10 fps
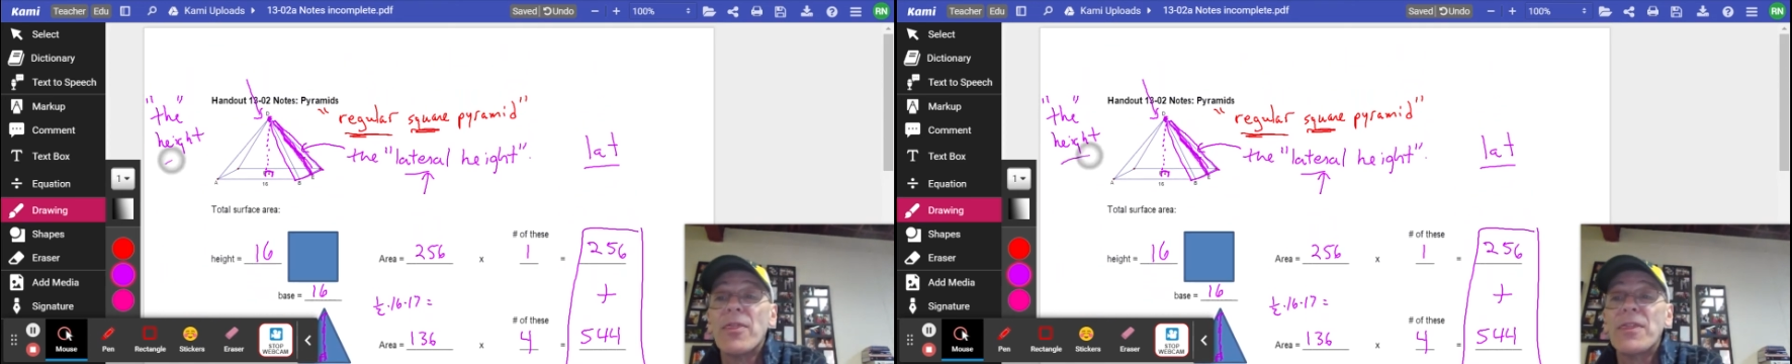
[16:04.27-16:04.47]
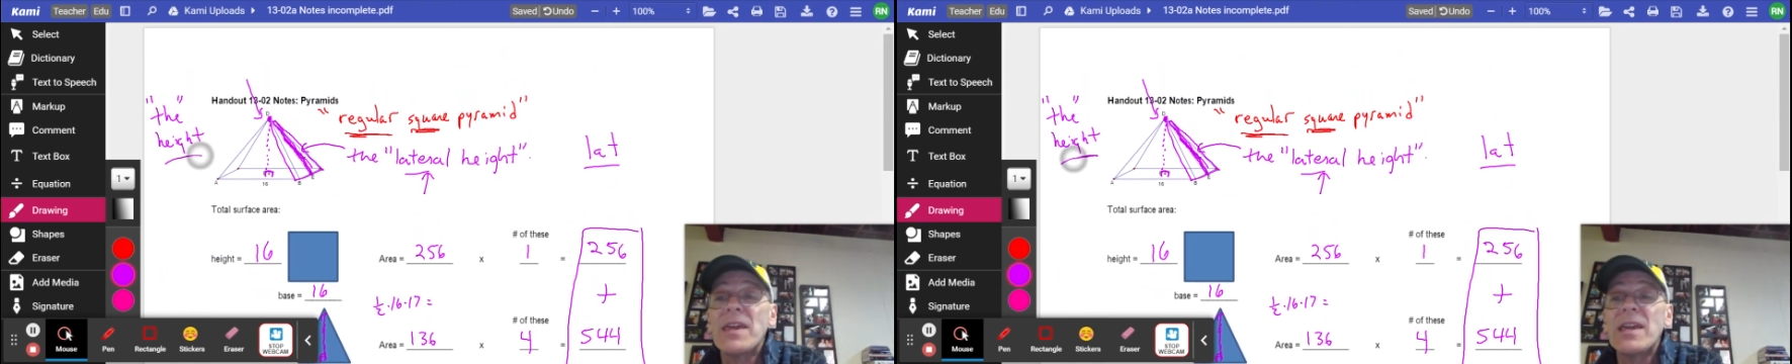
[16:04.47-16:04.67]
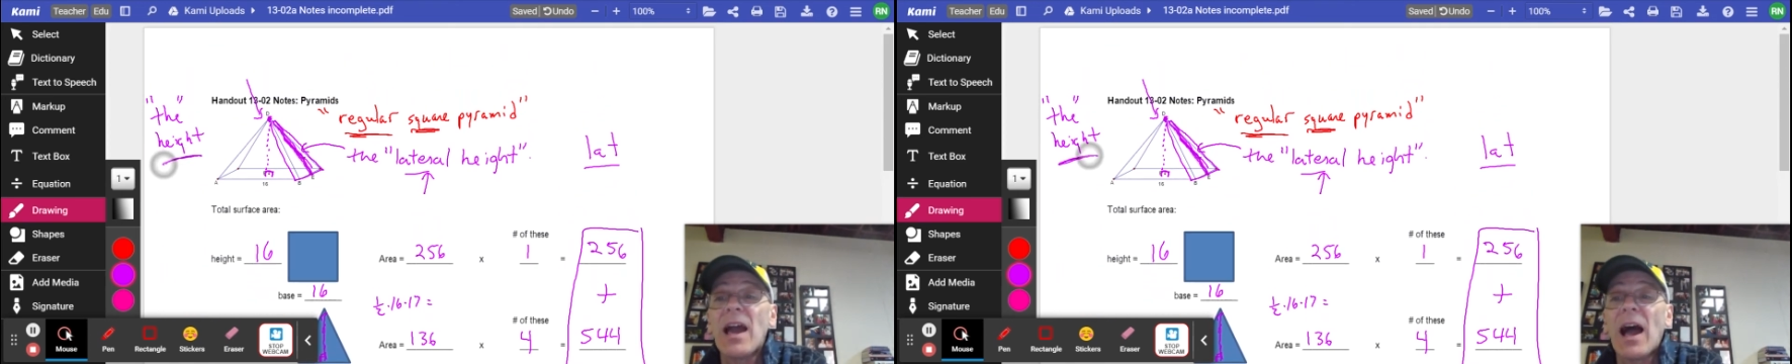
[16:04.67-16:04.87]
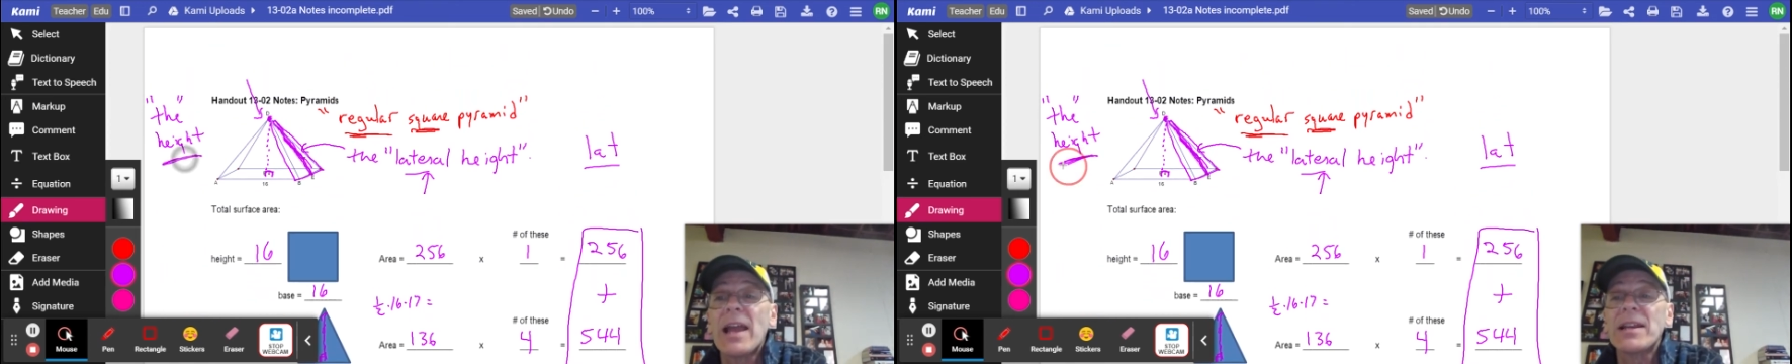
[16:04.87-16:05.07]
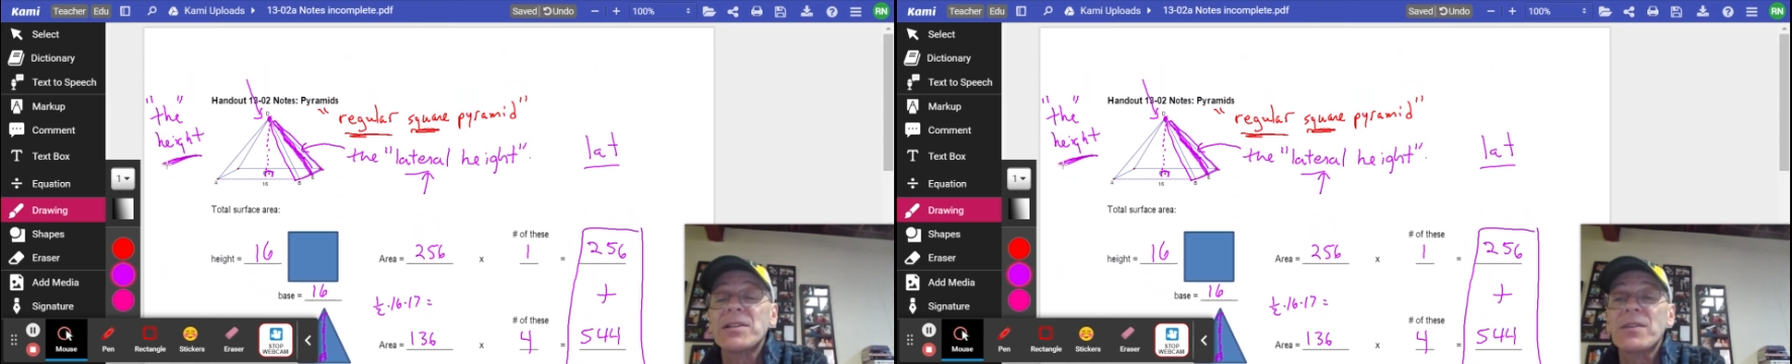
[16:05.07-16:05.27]
The
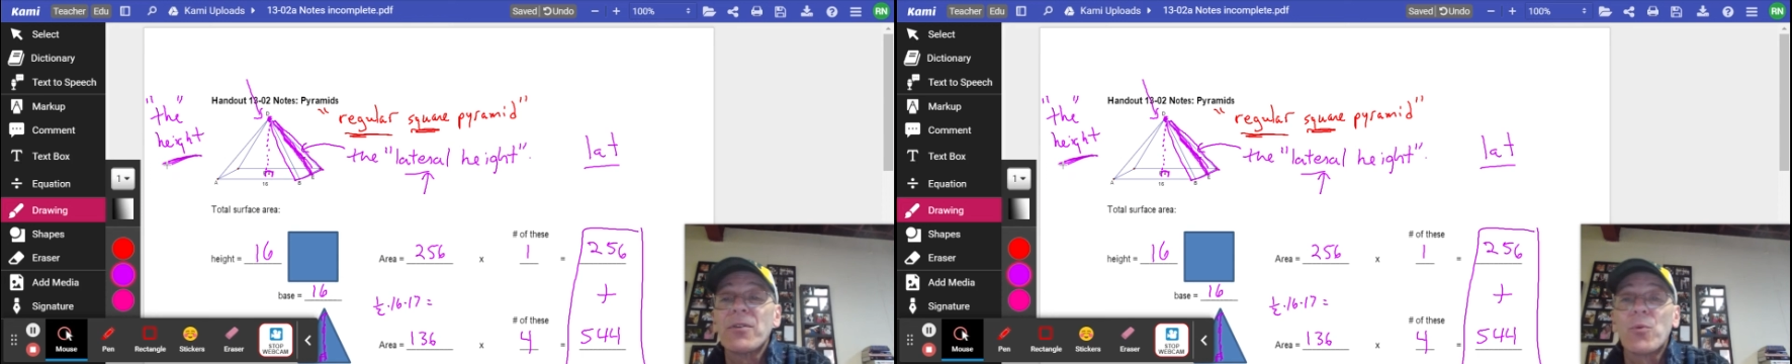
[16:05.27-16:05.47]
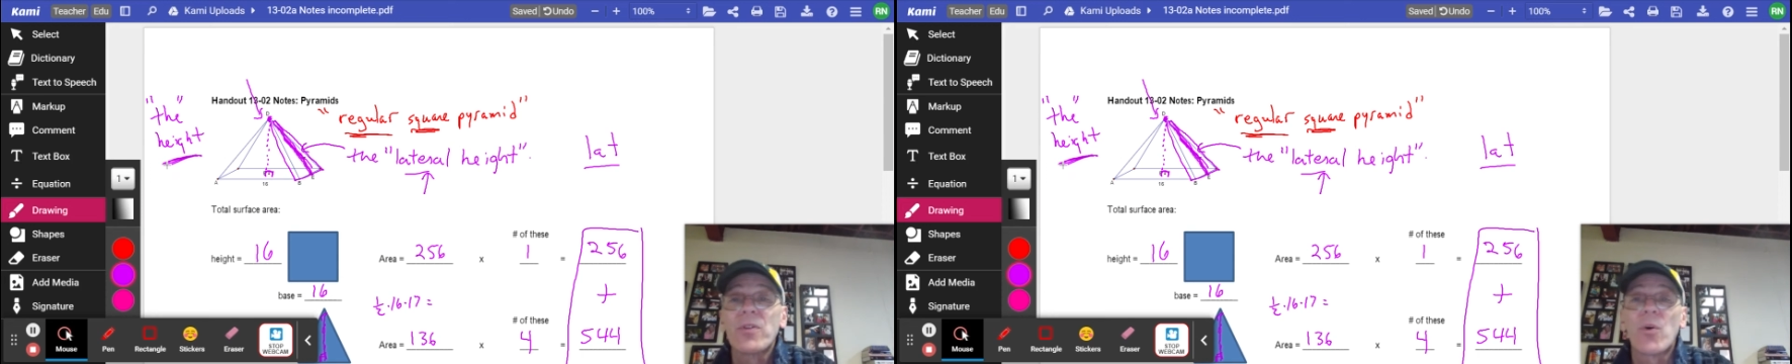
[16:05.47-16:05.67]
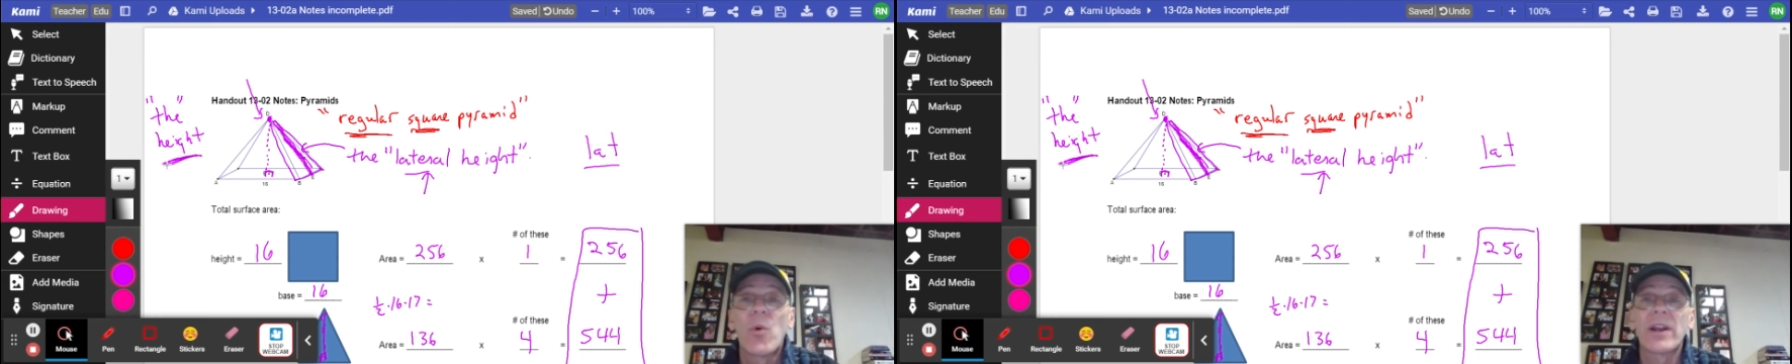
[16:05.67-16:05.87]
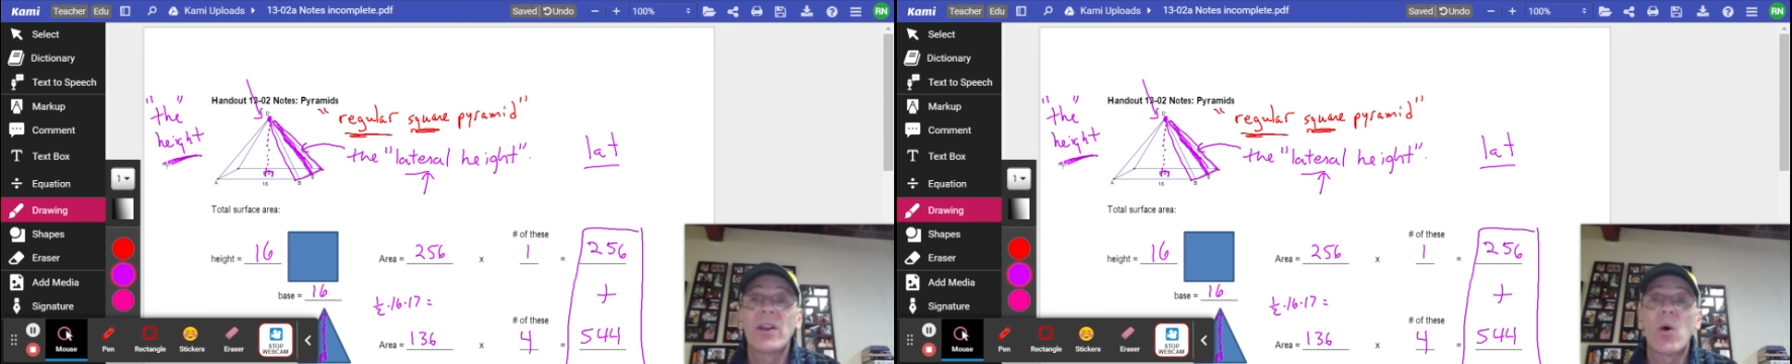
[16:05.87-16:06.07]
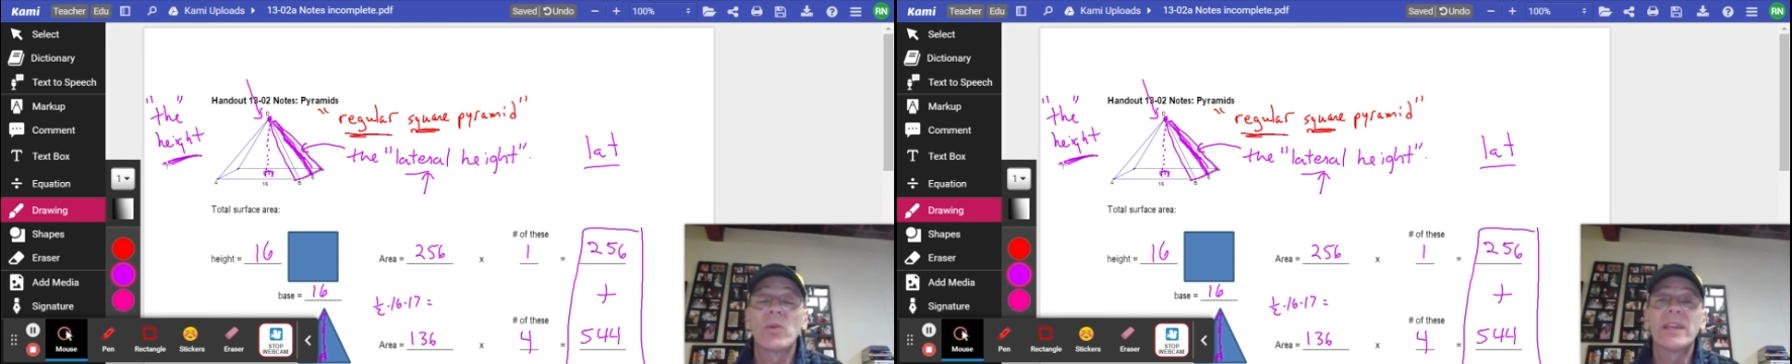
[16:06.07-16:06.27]
height, as if it were the one
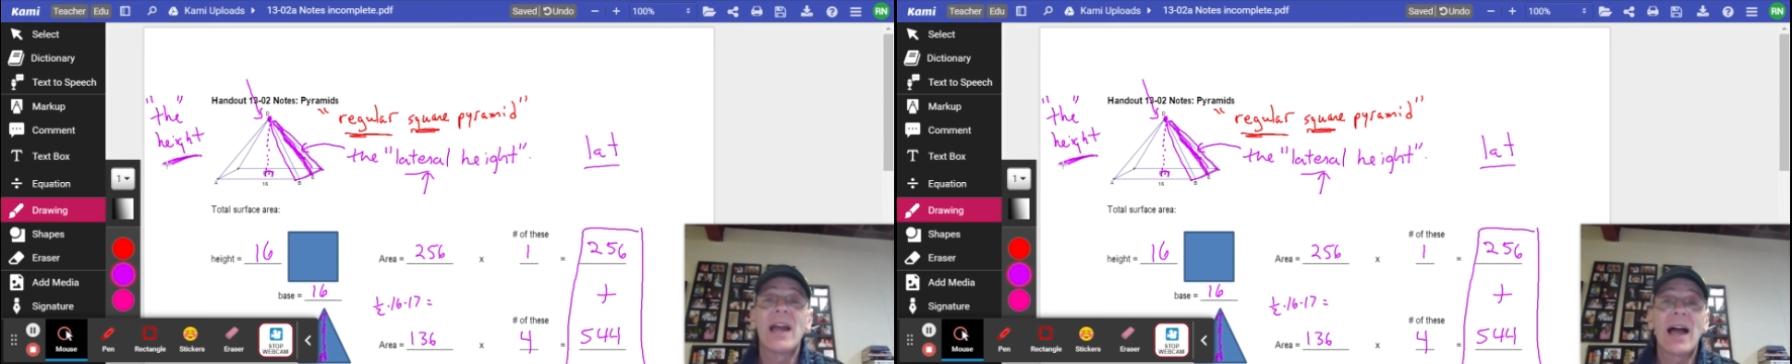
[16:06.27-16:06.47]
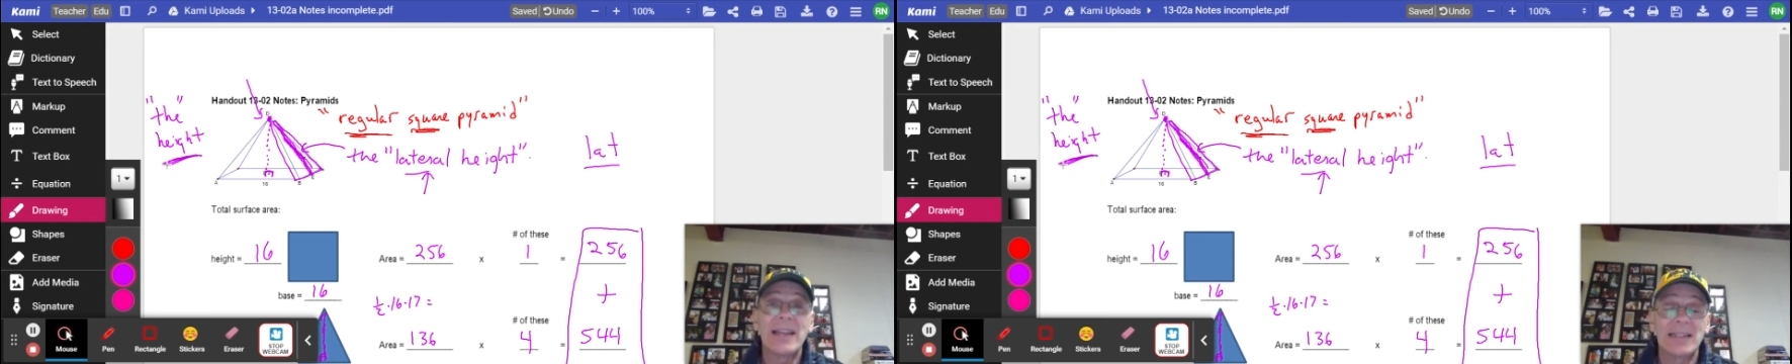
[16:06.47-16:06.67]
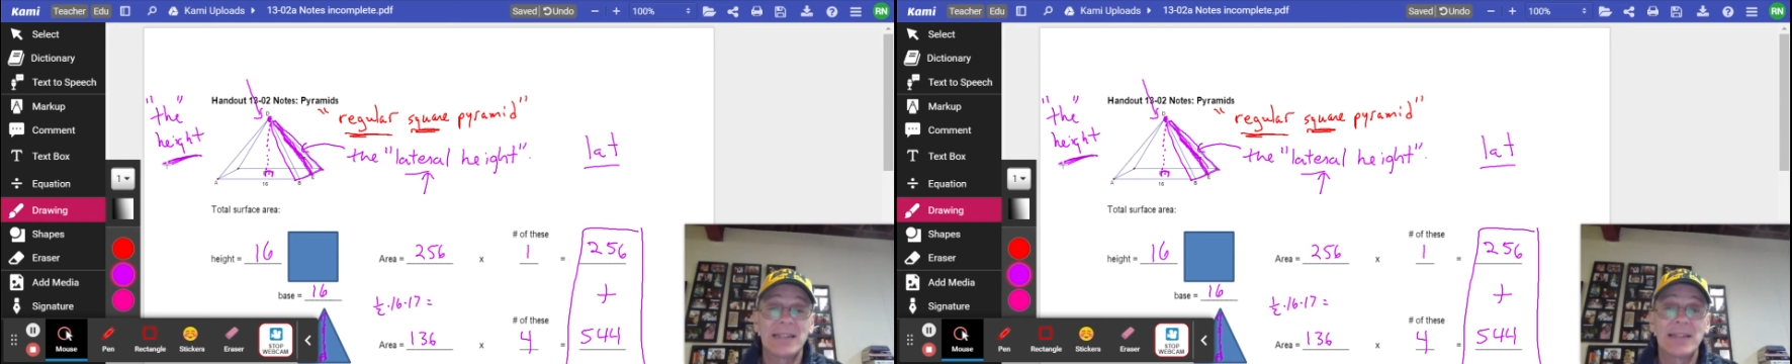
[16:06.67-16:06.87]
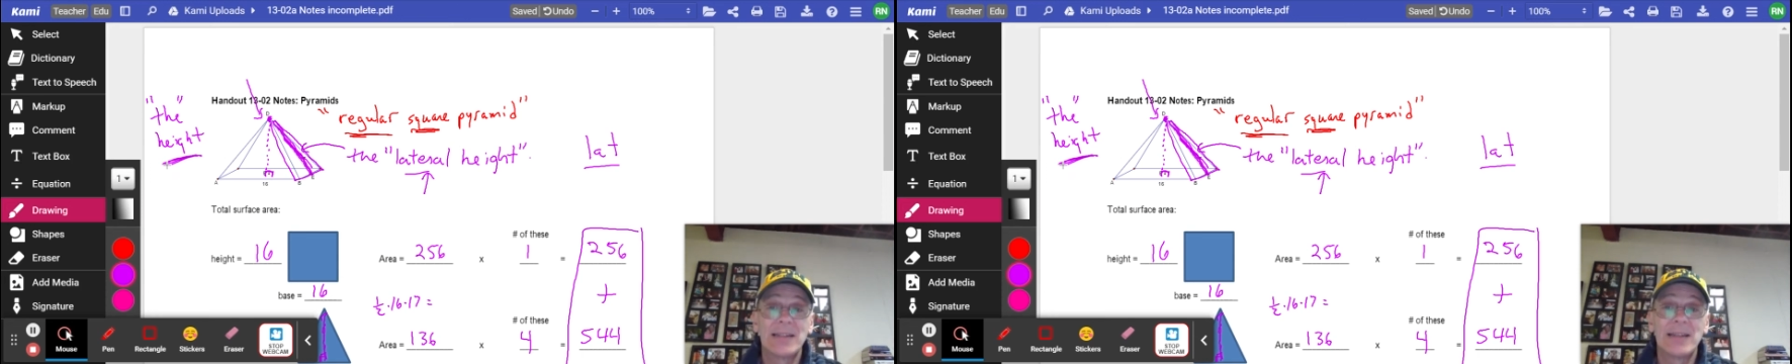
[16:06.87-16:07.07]
and only height.